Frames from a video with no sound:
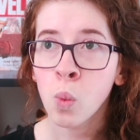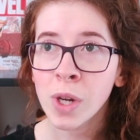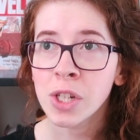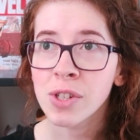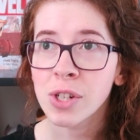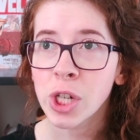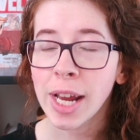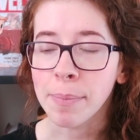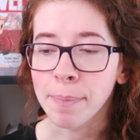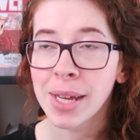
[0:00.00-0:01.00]
which is a
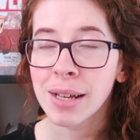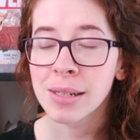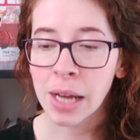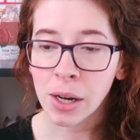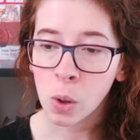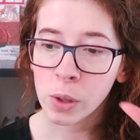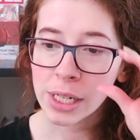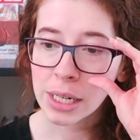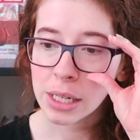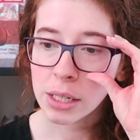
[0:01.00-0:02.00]
shame, because not
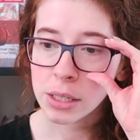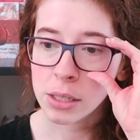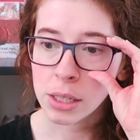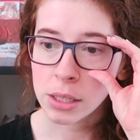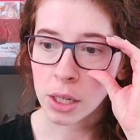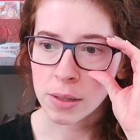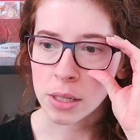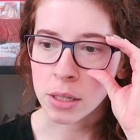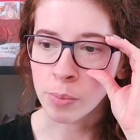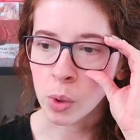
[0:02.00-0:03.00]
only
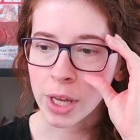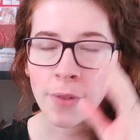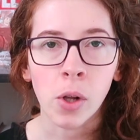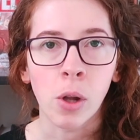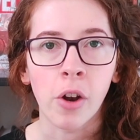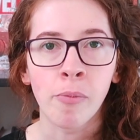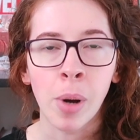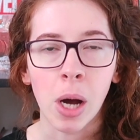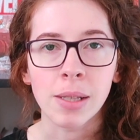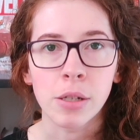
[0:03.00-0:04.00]
does this book have a lot of
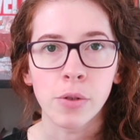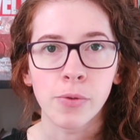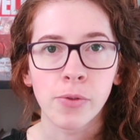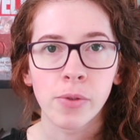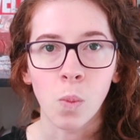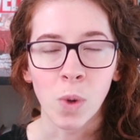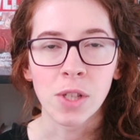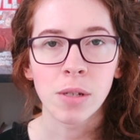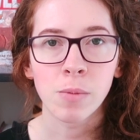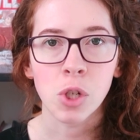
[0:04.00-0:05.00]
positive
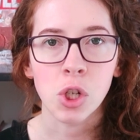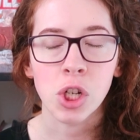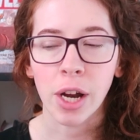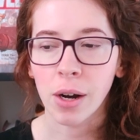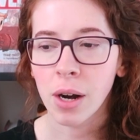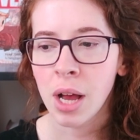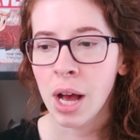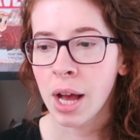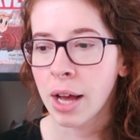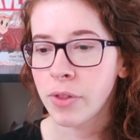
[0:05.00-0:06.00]
wisdom to share,
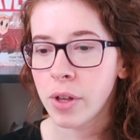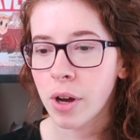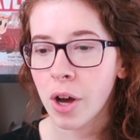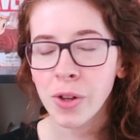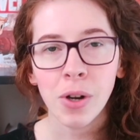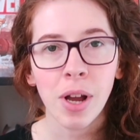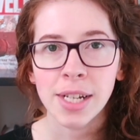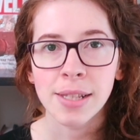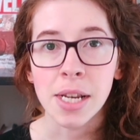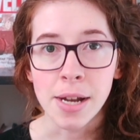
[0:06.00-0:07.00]
the author
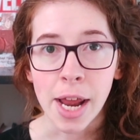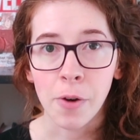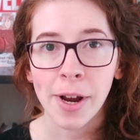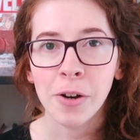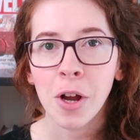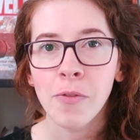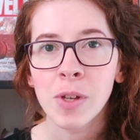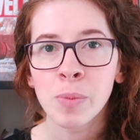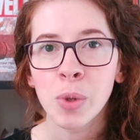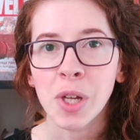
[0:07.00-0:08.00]
is the narrator of
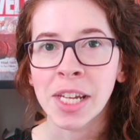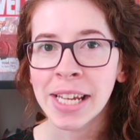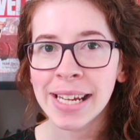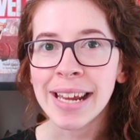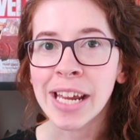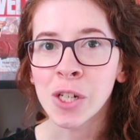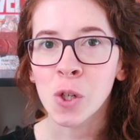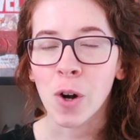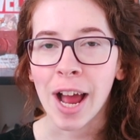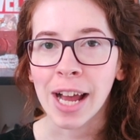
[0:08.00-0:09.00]
this book and he
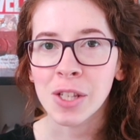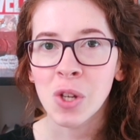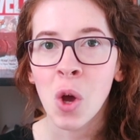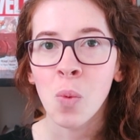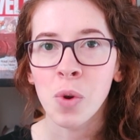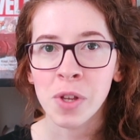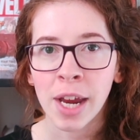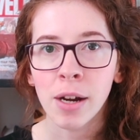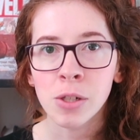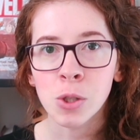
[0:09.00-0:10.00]
interacts with
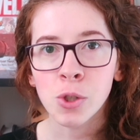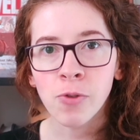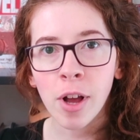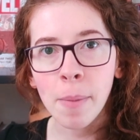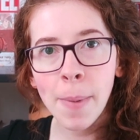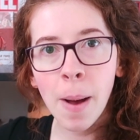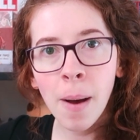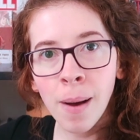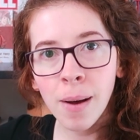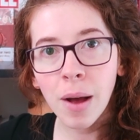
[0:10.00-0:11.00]
characters from
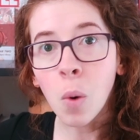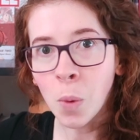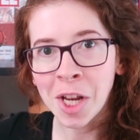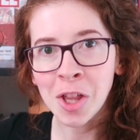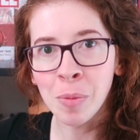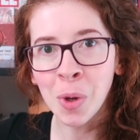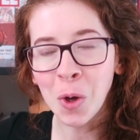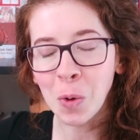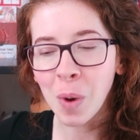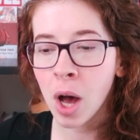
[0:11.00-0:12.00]
Winnie the
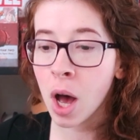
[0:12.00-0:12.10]
Pooh.